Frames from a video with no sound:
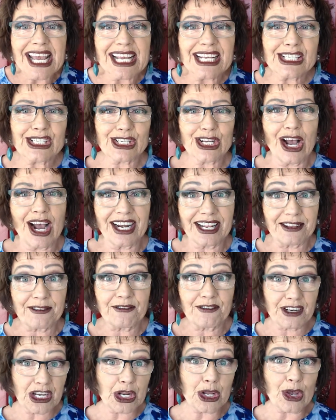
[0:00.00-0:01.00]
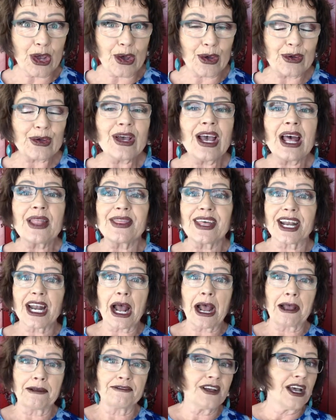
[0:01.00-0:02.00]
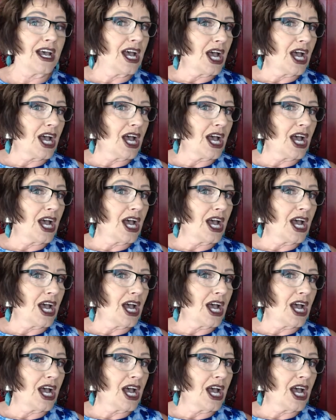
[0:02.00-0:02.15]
exciting video that I've